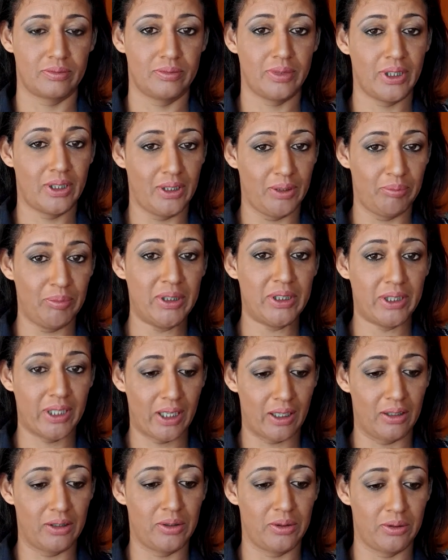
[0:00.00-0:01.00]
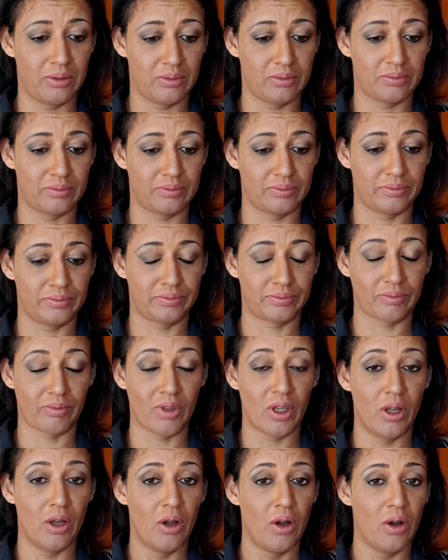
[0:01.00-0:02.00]
but let me tell you,
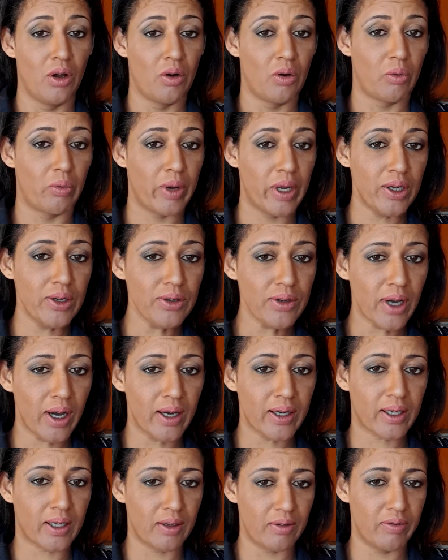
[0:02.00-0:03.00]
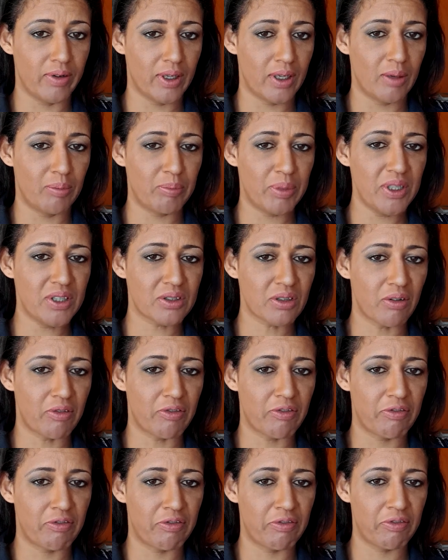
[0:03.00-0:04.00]
when you are given a piece of
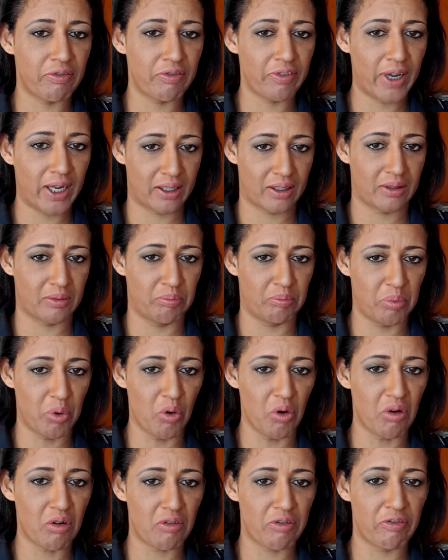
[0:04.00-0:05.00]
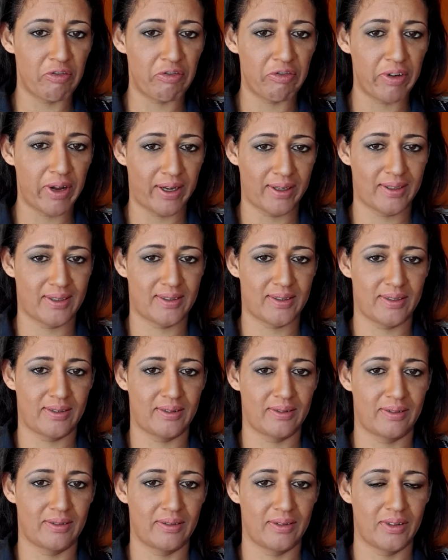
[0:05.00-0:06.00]
fat, pork fat,
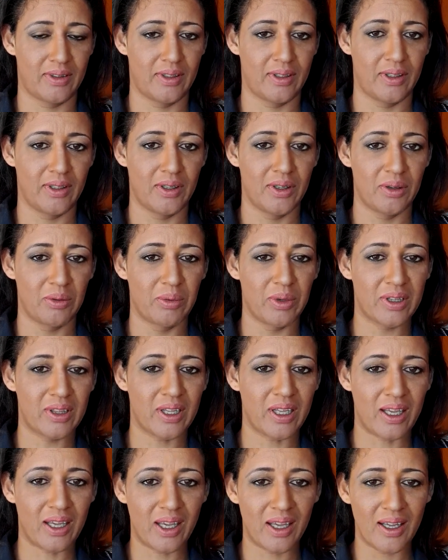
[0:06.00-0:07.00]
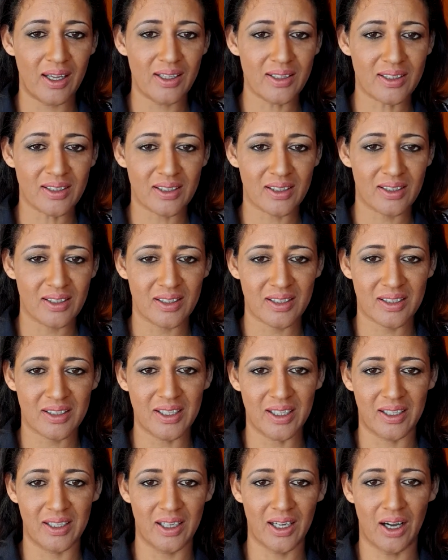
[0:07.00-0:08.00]
with hairs
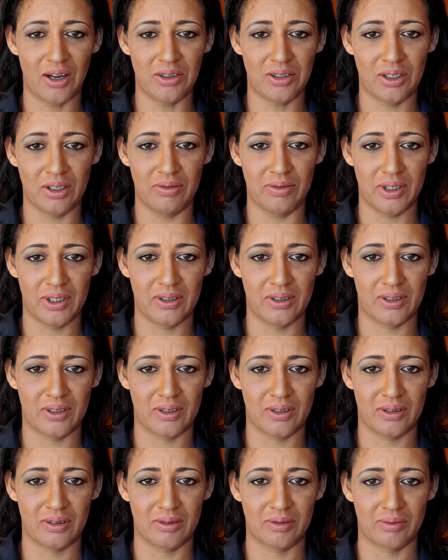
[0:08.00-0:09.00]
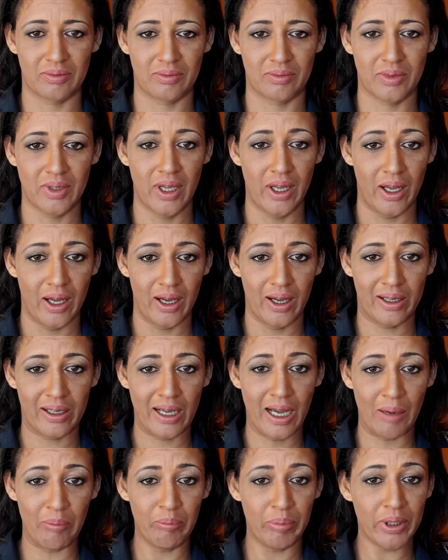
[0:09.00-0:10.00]
sticking out of it,
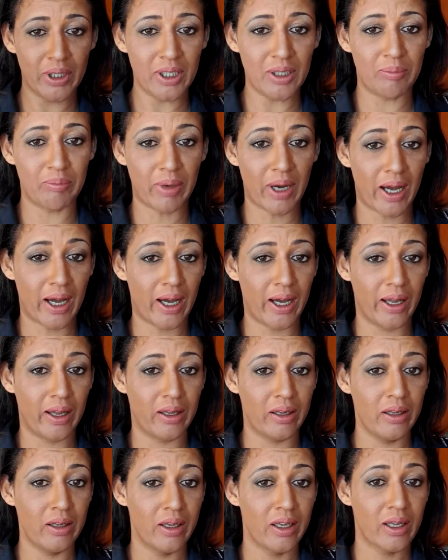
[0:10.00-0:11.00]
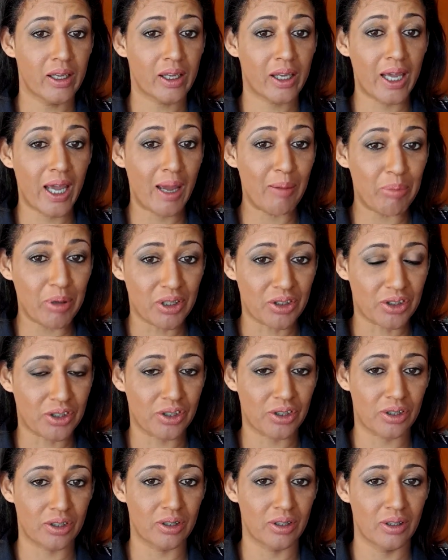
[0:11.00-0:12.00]
accompanied by
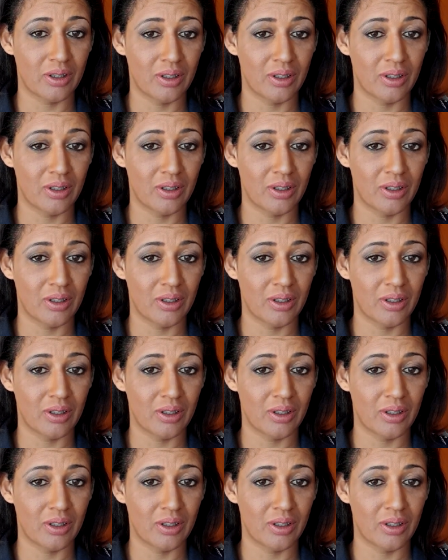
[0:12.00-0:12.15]
cabbage